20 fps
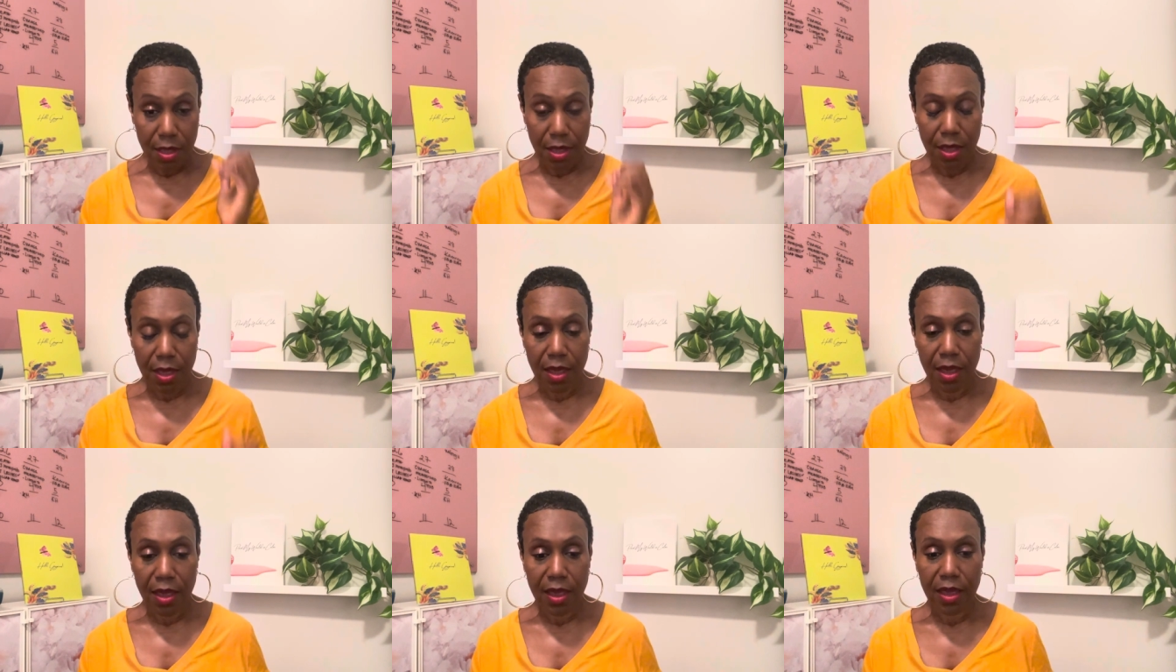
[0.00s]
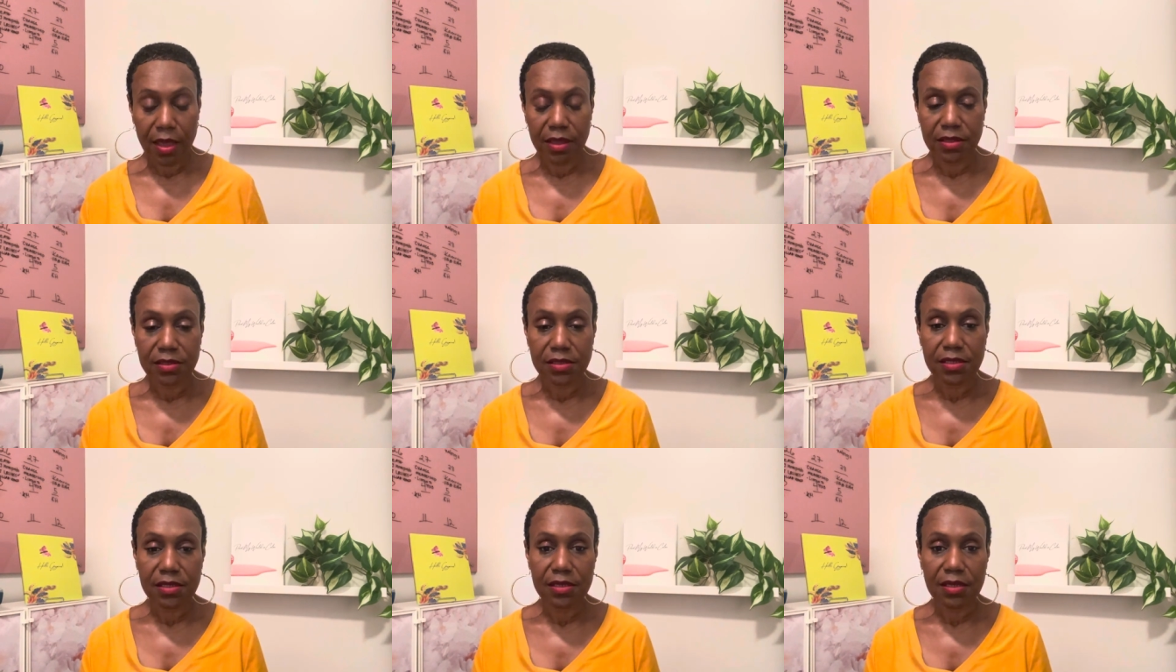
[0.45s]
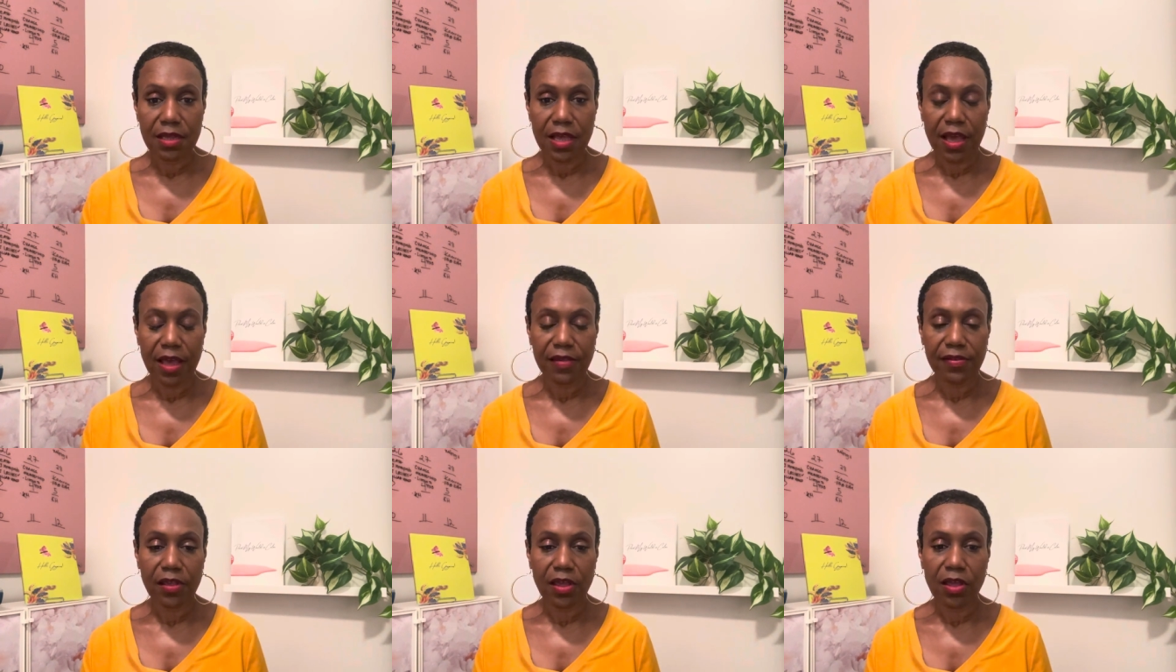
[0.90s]
And
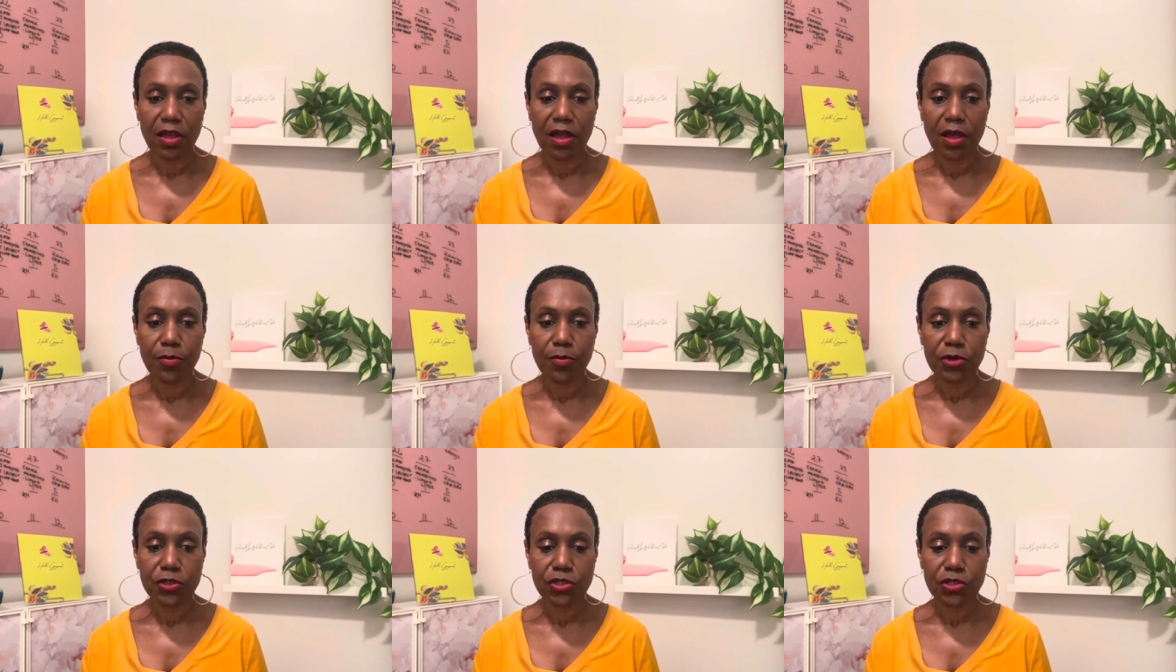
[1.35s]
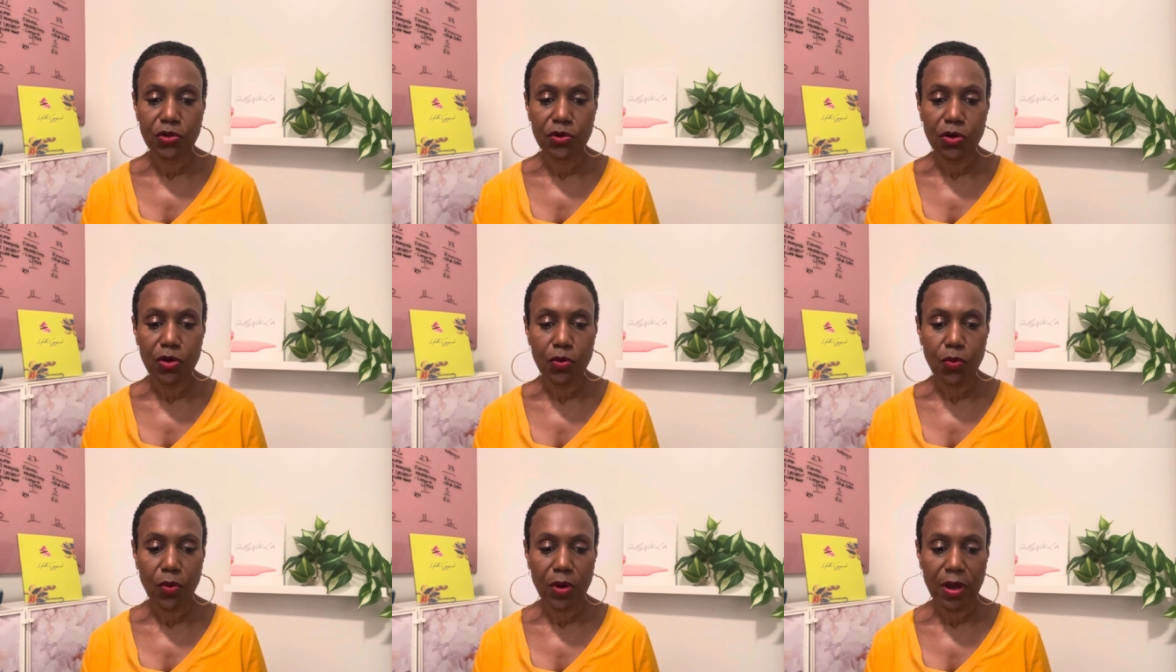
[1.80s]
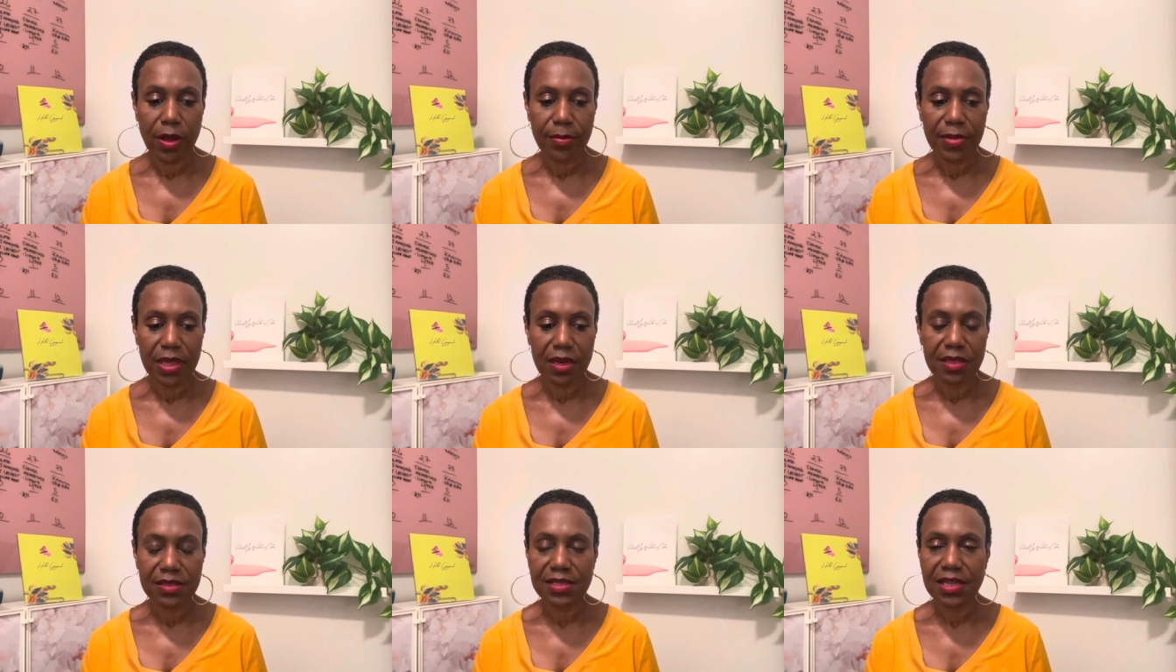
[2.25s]
as a mature
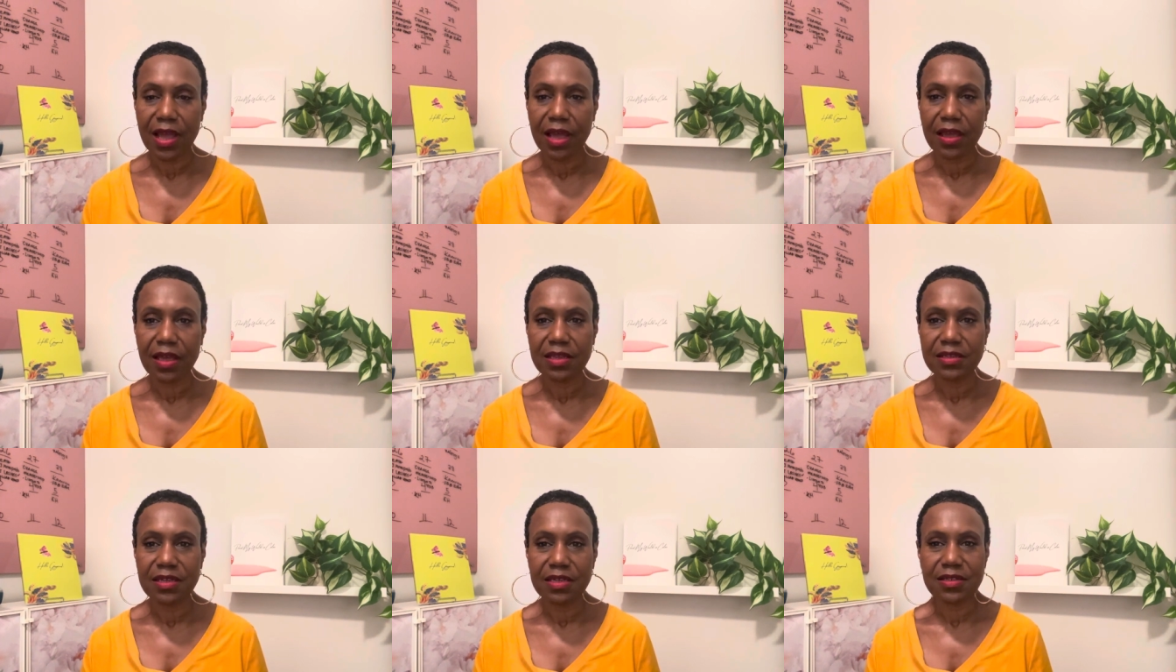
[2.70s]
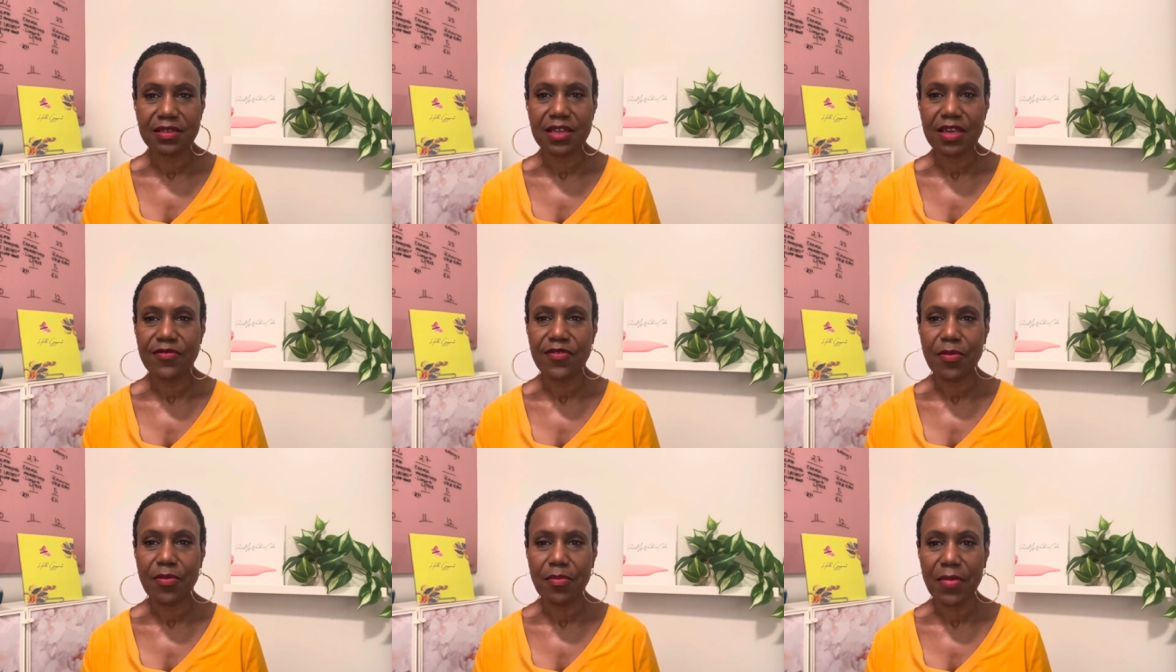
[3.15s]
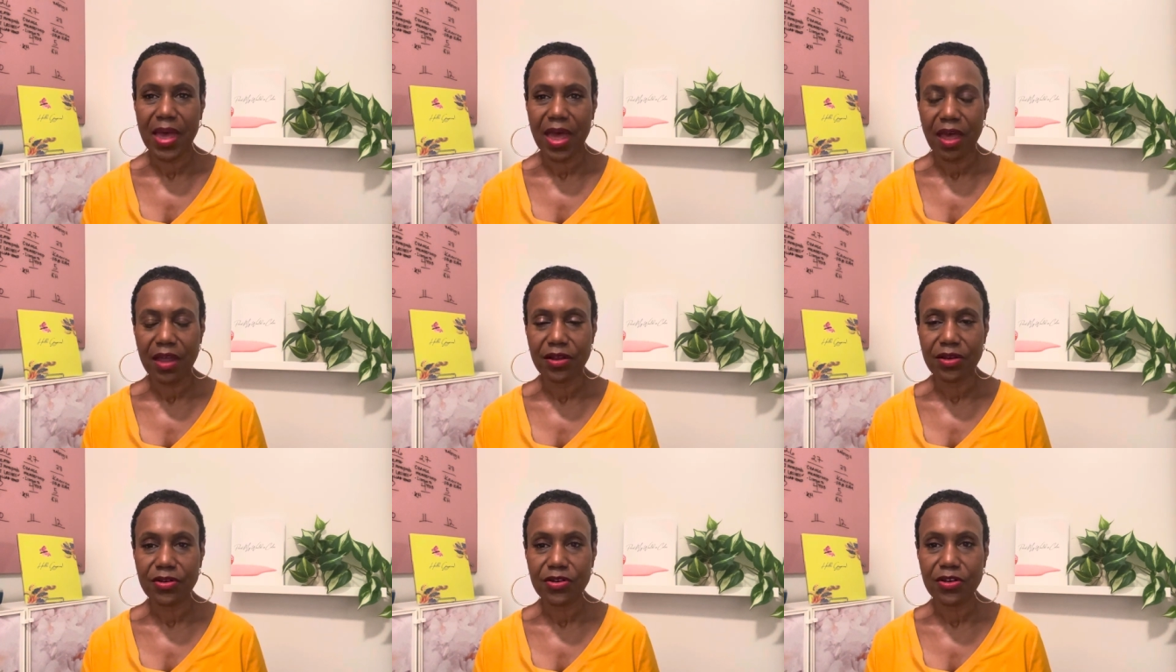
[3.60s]
woman, it doesn't even
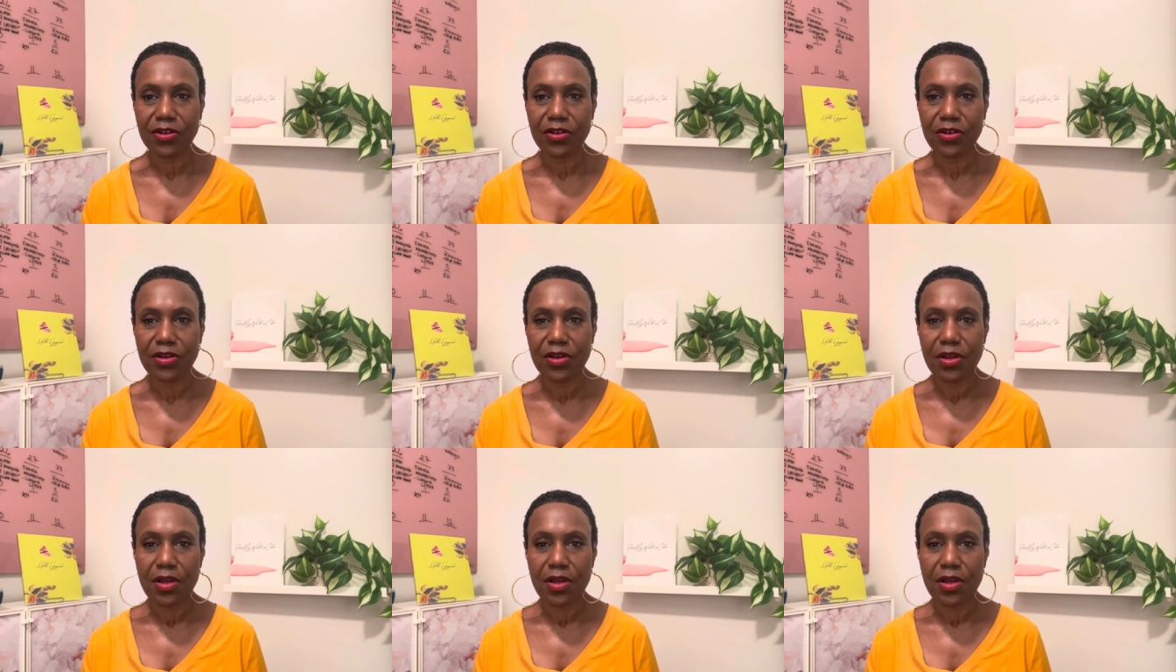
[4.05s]
matter,